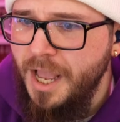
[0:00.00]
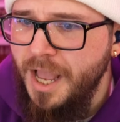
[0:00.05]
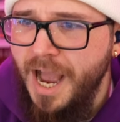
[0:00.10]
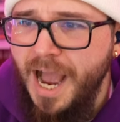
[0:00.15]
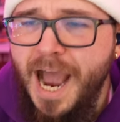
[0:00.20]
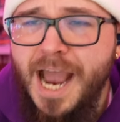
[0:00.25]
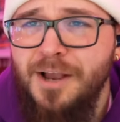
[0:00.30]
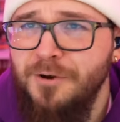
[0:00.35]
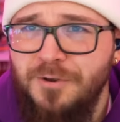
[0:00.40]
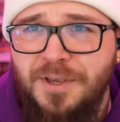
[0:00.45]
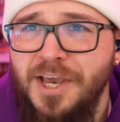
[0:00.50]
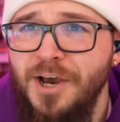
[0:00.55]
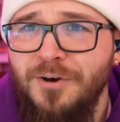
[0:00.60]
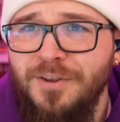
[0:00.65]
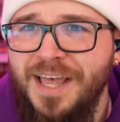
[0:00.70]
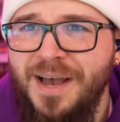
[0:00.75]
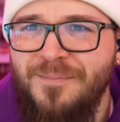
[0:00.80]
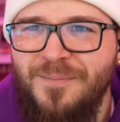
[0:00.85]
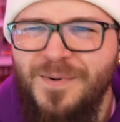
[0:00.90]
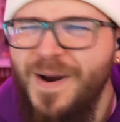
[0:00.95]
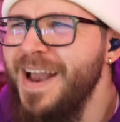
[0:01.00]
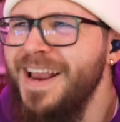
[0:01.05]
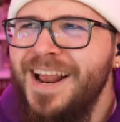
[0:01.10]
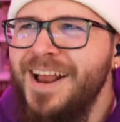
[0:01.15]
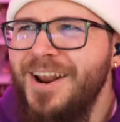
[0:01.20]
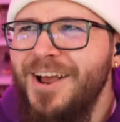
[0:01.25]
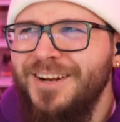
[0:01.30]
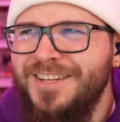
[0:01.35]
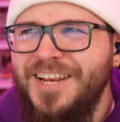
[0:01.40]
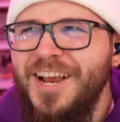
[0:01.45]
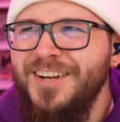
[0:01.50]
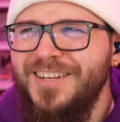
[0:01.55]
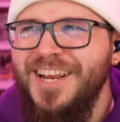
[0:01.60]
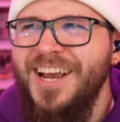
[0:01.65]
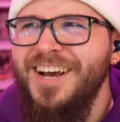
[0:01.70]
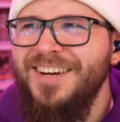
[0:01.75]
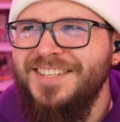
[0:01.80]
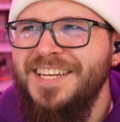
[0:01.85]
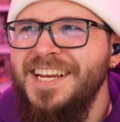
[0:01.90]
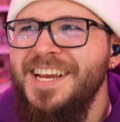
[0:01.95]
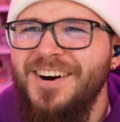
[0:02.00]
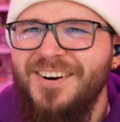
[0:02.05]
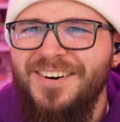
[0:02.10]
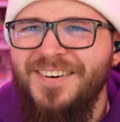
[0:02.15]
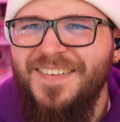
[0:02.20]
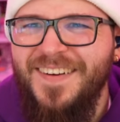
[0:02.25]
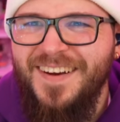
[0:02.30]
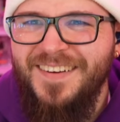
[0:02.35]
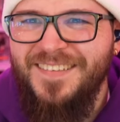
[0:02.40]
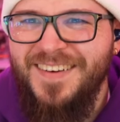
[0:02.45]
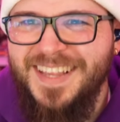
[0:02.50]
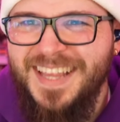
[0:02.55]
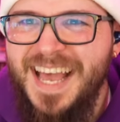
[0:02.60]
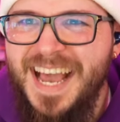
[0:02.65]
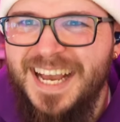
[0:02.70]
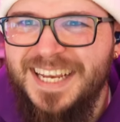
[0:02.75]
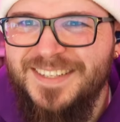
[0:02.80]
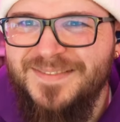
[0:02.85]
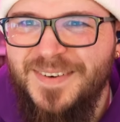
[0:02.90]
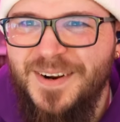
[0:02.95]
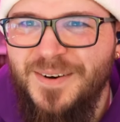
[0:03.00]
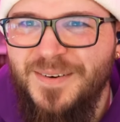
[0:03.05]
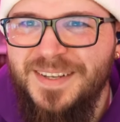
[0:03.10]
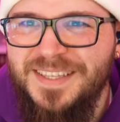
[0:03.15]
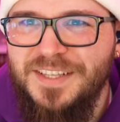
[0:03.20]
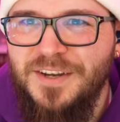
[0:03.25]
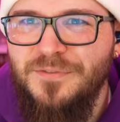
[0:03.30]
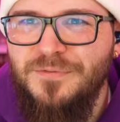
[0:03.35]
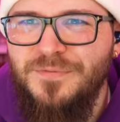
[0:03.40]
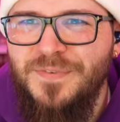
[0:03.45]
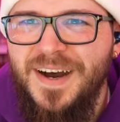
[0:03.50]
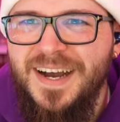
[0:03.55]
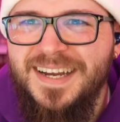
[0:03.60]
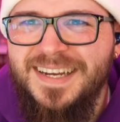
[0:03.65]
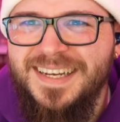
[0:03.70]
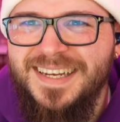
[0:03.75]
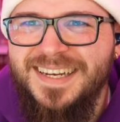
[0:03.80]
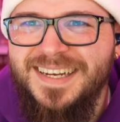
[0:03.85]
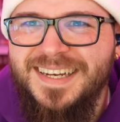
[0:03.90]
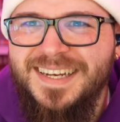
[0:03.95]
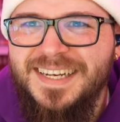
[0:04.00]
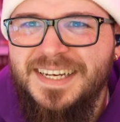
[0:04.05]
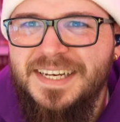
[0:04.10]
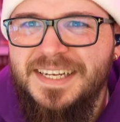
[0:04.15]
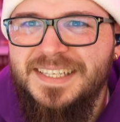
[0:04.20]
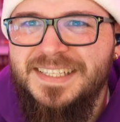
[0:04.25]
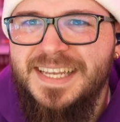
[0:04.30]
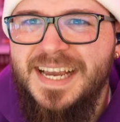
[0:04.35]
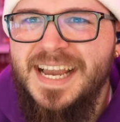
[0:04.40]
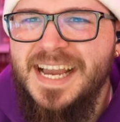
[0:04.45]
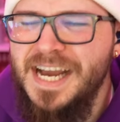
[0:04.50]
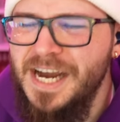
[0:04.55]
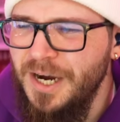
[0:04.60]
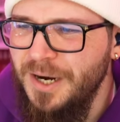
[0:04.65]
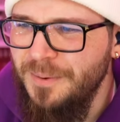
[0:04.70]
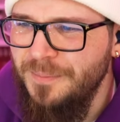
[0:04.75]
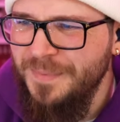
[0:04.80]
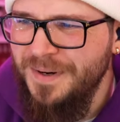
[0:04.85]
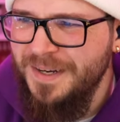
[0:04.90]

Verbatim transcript: I'll kill them. Wait, no, no, chill, chill, chill. Relax, bro. What the fuck? Damn.